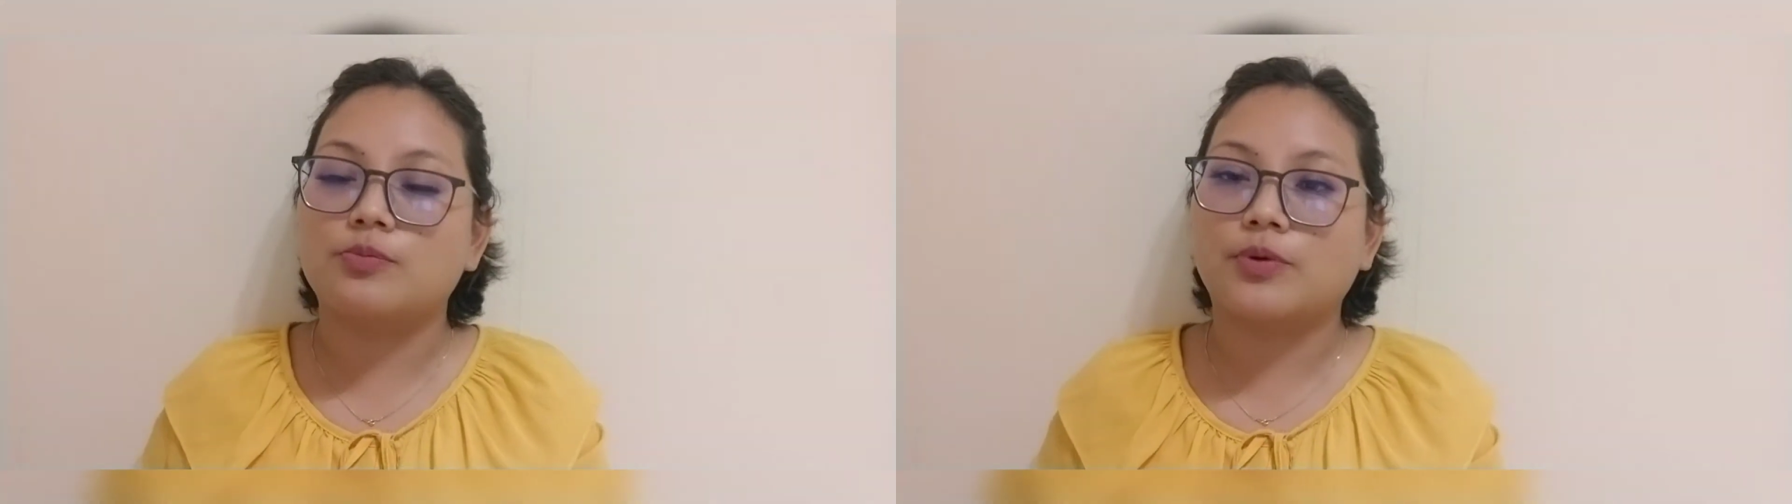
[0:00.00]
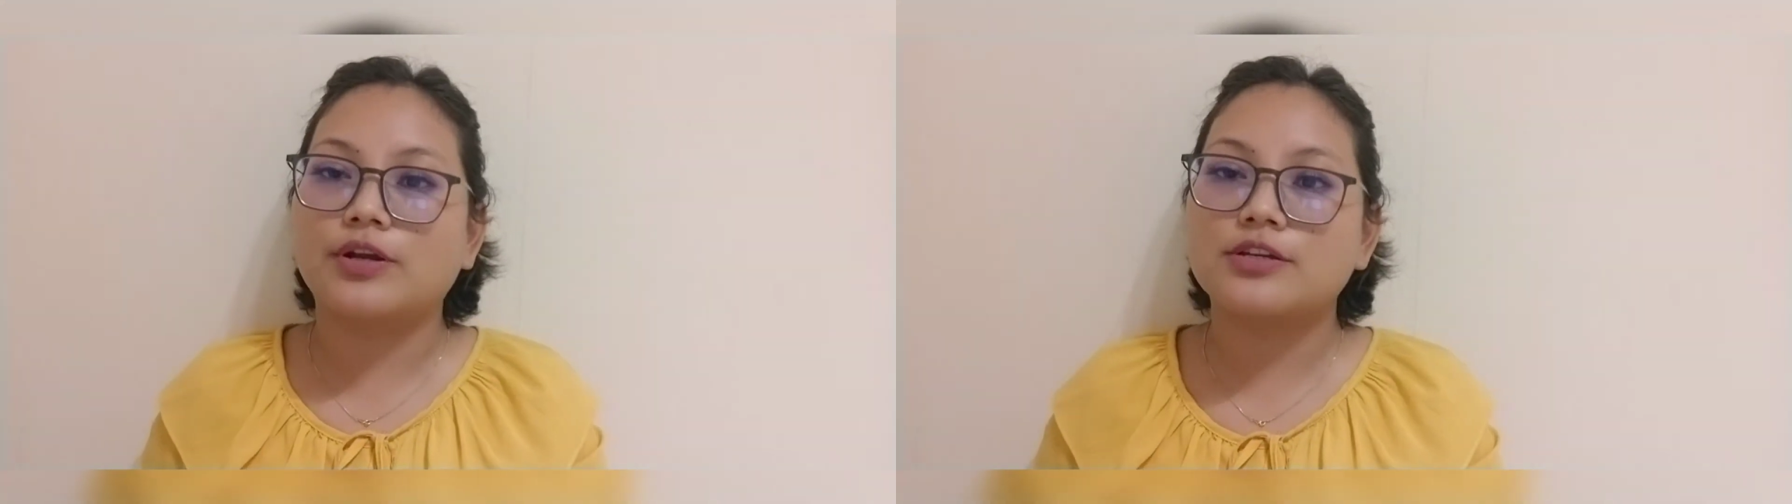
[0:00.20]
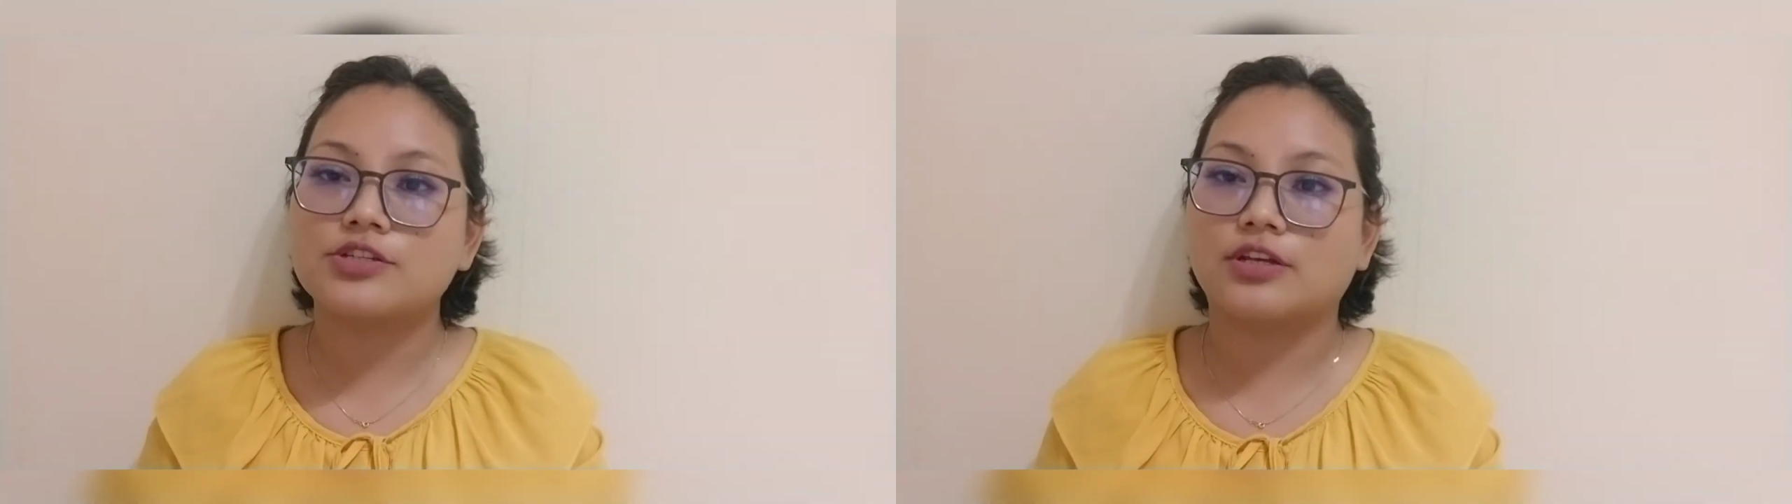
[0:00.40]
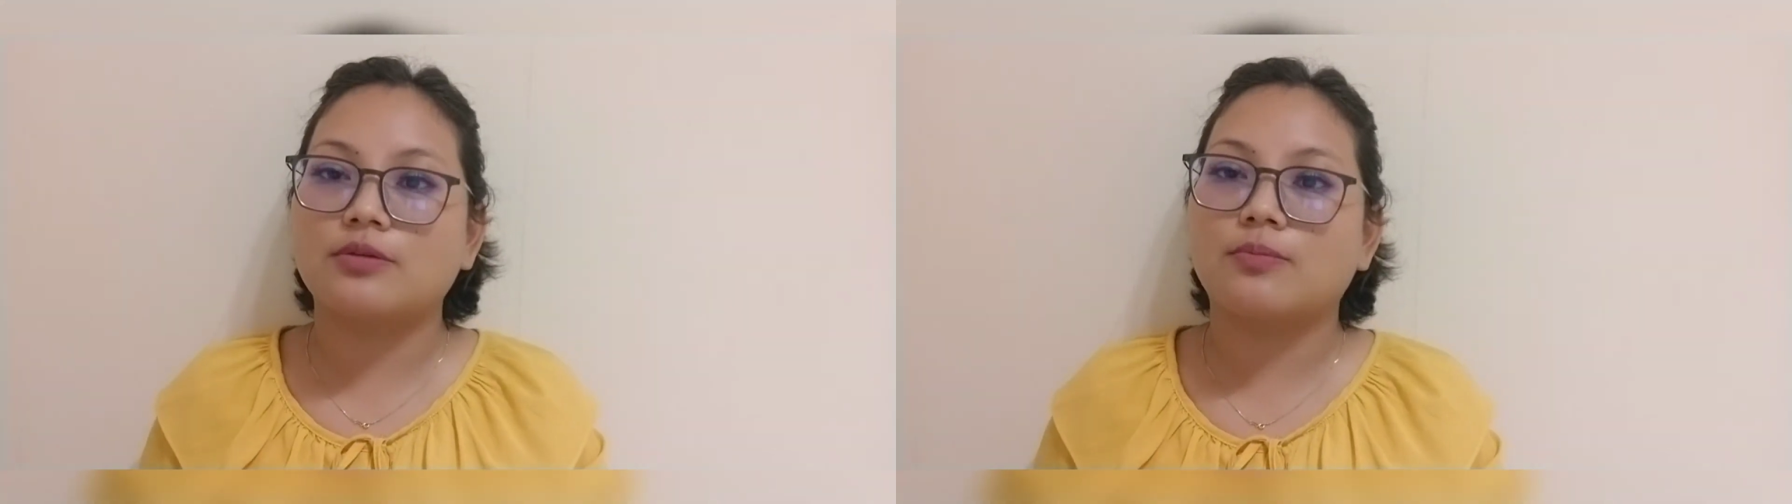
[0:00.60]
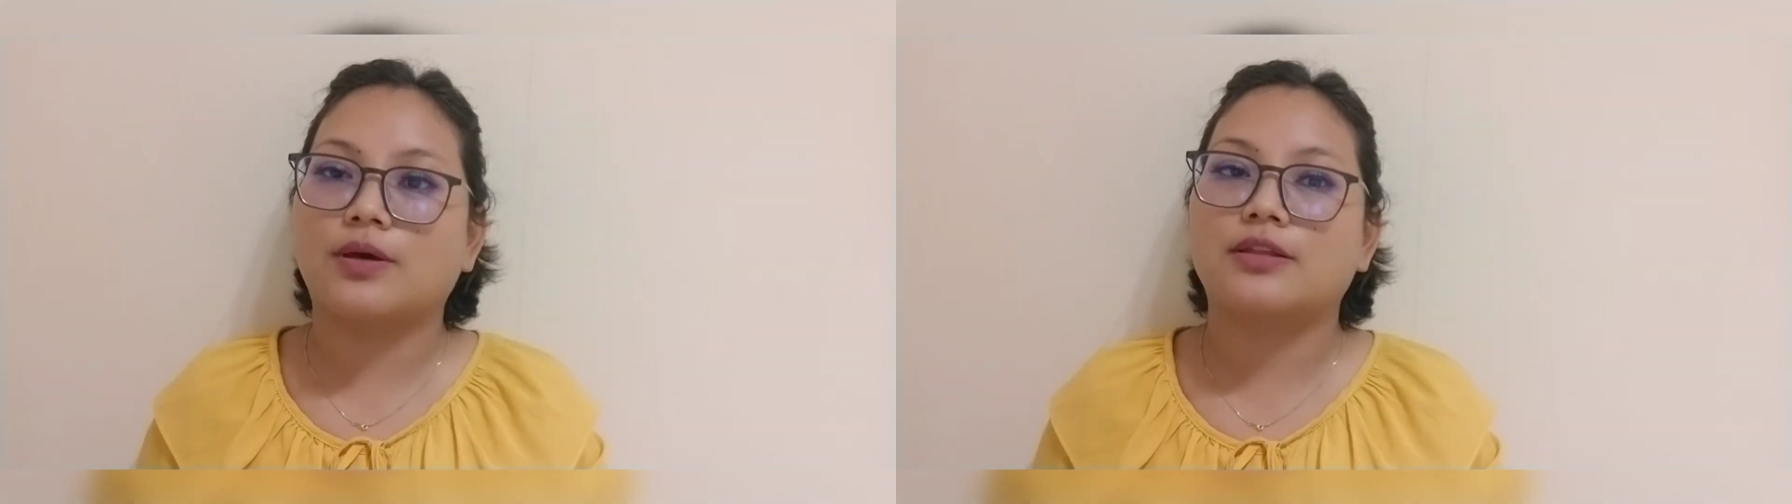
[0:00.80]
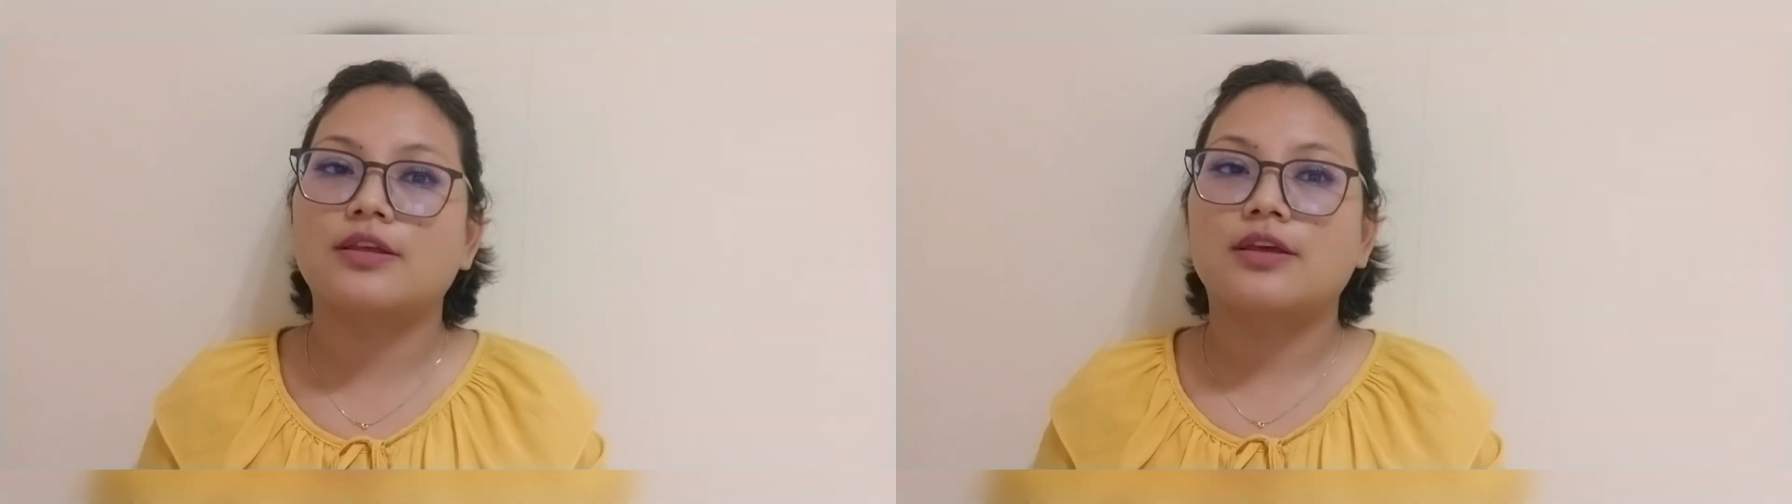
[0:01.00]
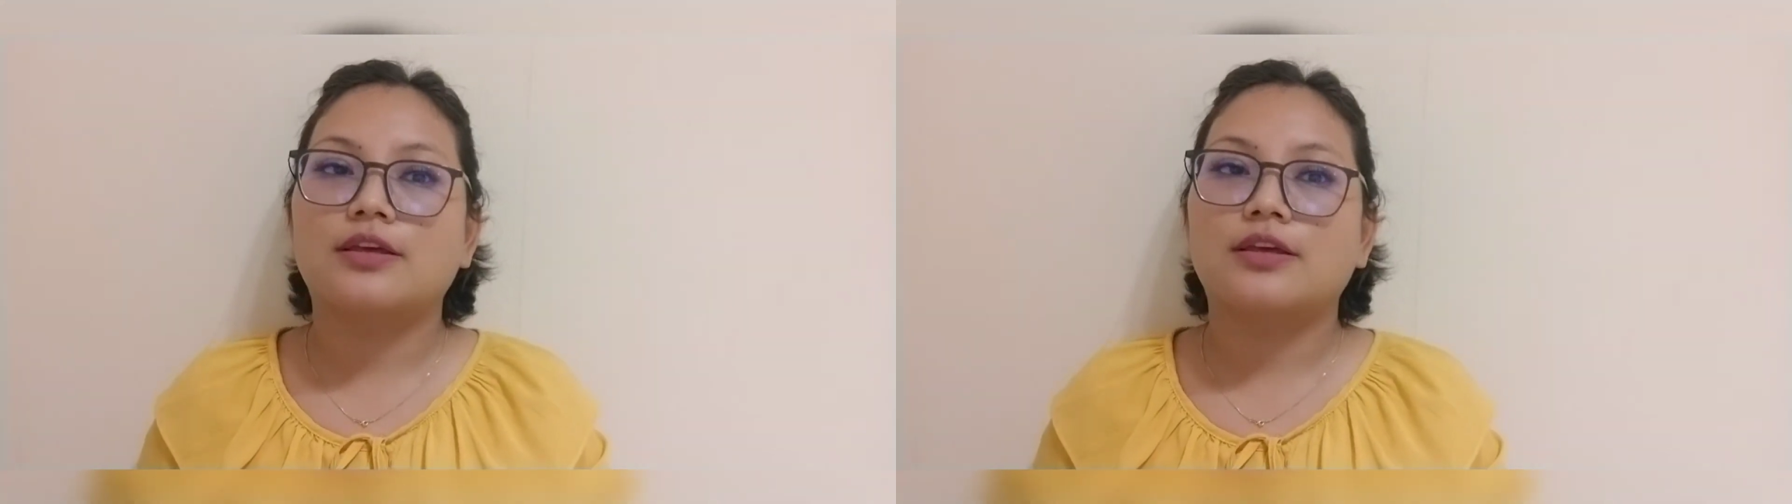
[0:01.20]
production, but